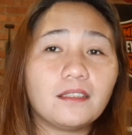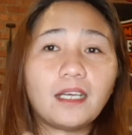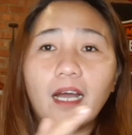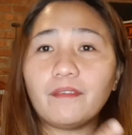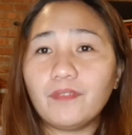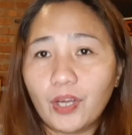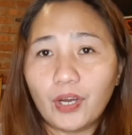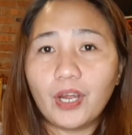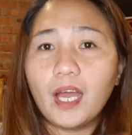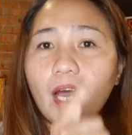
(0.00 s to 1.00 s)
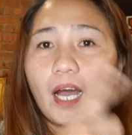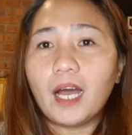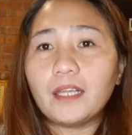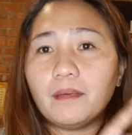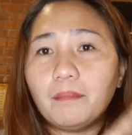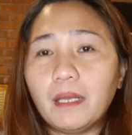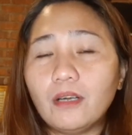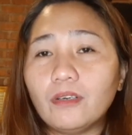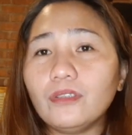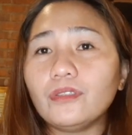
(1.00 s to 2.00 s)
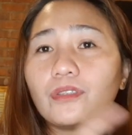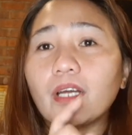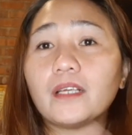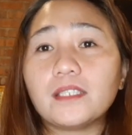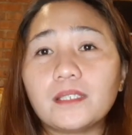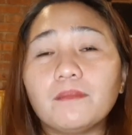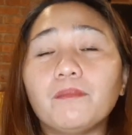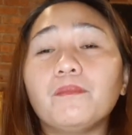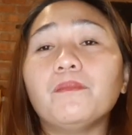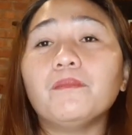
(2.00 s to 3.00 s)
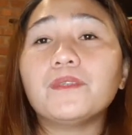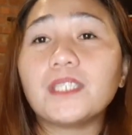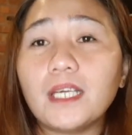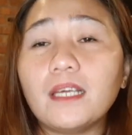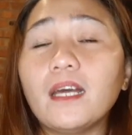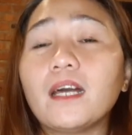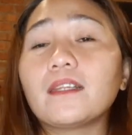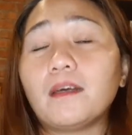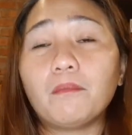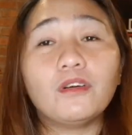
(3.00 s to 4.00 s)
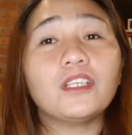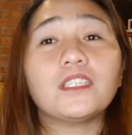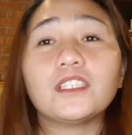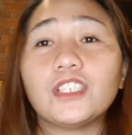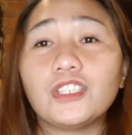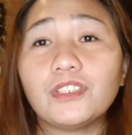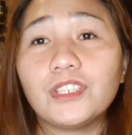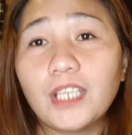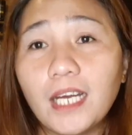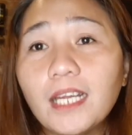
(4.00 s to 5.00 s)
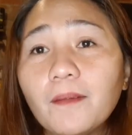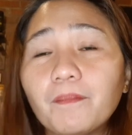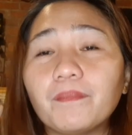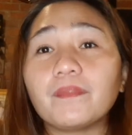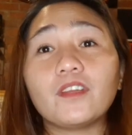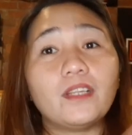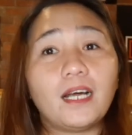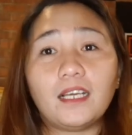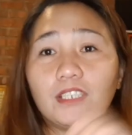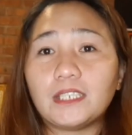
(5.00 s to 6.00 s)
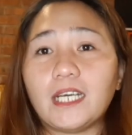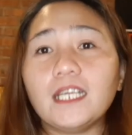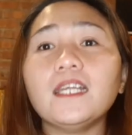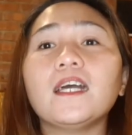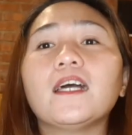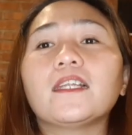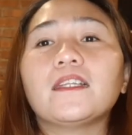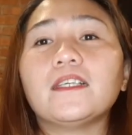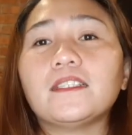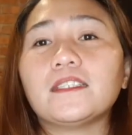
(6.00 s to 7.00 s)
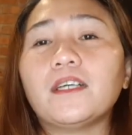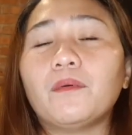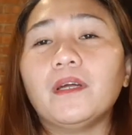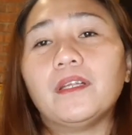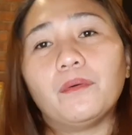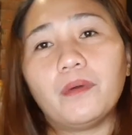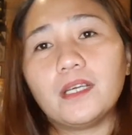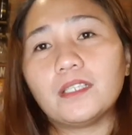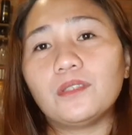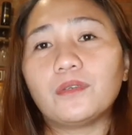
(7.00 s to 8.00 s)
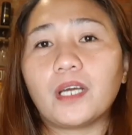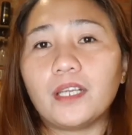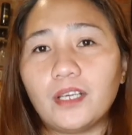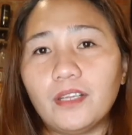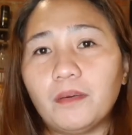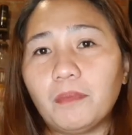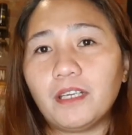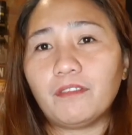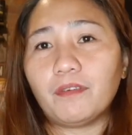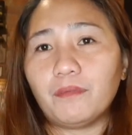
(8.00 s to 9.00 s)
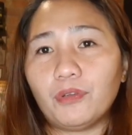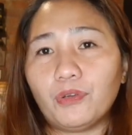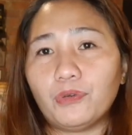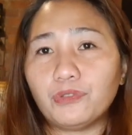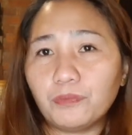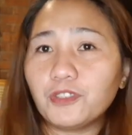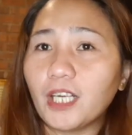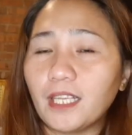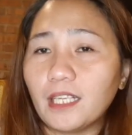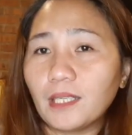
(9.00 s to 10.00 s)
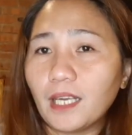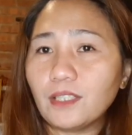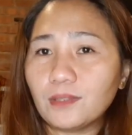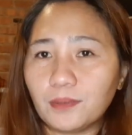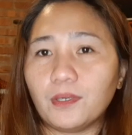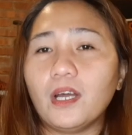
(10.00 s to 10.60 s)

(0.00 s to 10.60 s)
they have there at the below, you can see the monetization sign, the dollar sign. That is the one, the ways you can earn the money from the YouTube channel. Okay, so